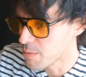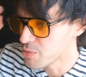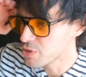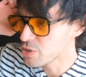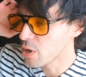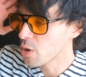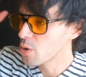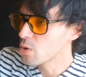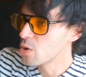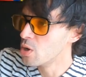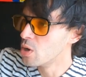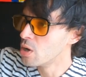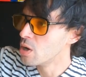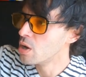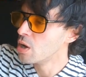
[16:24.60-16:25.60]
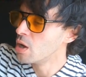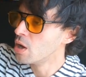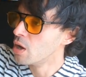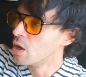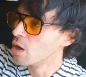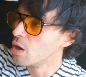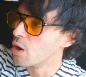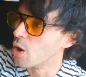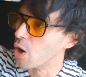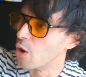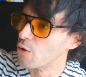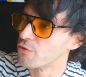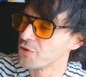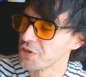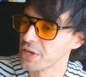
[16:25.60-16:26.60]
am so
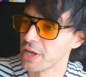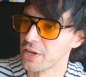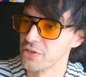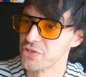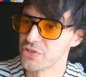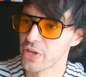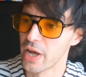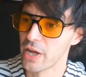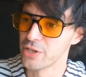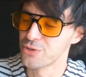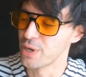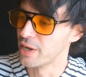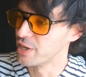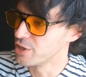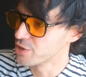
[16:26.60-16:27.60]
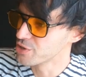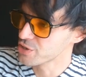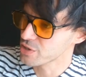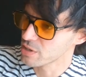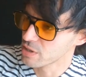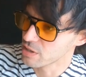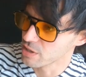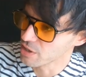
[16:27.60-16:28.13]
over getting sidetracked. Here's